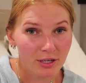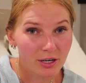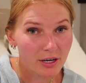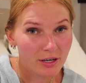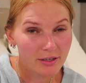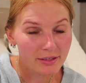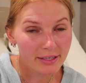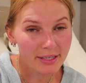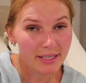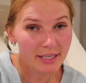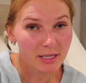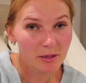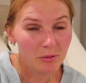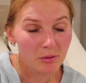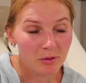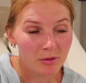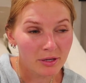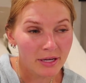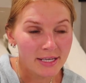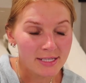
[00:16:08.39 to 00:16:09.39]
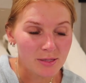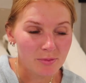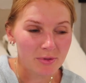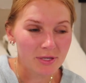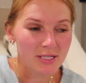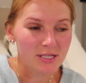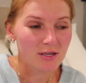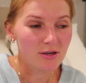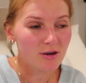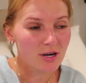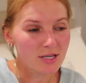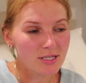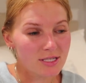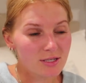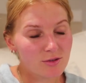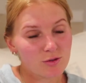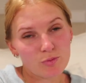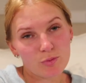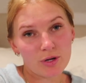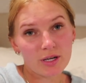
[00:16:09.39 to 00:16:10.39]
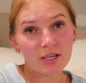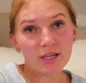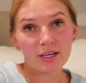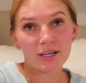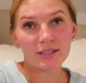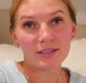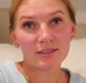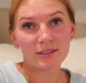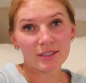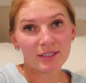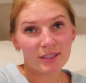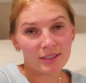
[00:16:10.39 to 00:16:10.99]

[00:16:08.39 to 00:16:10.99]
garlic as a pizza crust. It was pretty good.